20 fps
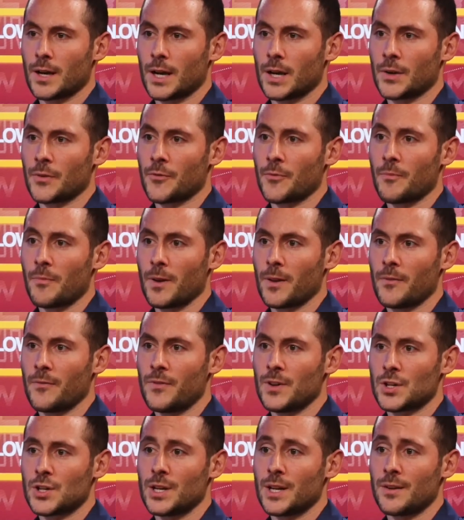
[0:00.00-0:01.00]
of
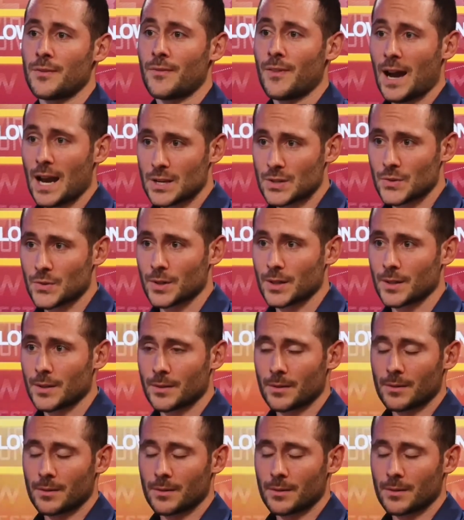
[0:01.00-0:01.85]
Vision Advisory.